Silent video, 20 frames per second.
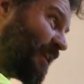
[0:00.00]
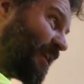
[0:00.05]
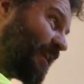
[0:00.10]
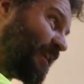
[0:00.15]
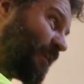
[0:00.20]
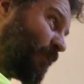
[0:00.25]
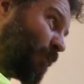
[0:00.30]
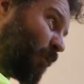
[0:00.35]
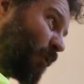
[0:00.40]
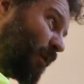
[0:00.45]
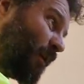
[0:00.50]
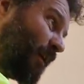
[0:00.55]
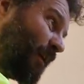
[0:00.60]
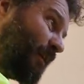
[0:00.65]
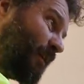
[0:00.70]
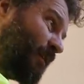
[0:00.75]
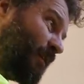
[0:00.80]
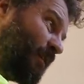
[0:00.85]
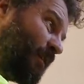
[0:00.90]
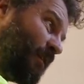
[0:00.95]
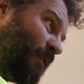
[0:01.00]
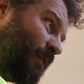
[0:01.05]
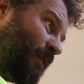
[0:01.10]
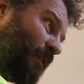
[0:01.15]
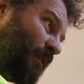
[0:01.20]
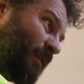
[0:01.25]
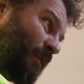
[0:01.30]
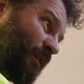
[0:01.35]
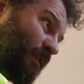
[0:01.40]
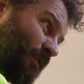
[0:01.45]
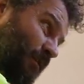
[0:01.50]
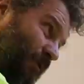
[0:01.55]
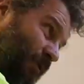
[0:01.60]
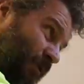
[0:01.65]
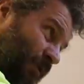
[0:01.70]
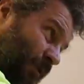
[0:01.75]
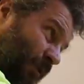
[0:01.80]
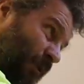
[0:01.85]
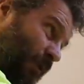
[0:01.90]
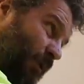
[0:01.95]
and then one,
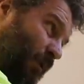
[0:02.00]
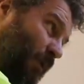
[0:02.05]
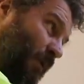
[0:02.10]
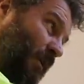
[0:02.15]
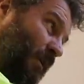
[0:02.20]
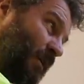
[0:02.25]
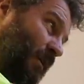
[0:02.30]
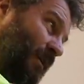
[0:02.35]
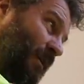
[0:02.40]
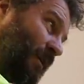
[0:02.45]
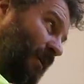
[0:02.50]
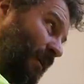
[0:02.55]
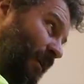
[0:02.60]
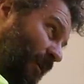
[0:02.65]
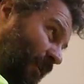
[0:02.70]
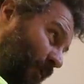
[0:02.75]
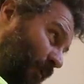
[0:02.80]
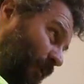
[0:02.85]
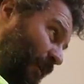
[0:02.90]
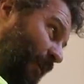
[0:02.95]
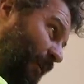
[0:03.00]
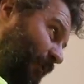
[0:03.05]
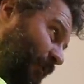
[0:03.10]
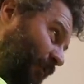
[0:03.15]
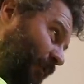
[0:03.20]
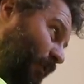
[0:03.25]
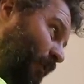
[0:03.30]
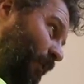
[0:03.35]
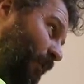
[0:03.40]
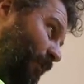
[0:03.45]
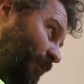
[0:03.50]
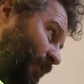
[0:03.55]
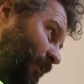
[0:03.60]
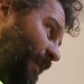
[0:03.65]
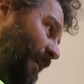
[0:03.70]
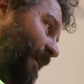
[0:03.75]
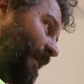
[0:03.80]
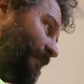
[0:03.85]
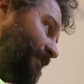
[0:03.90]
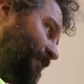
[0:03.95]
two, three, four,
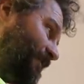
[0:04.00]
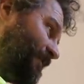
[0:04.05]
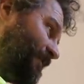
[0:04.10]
five,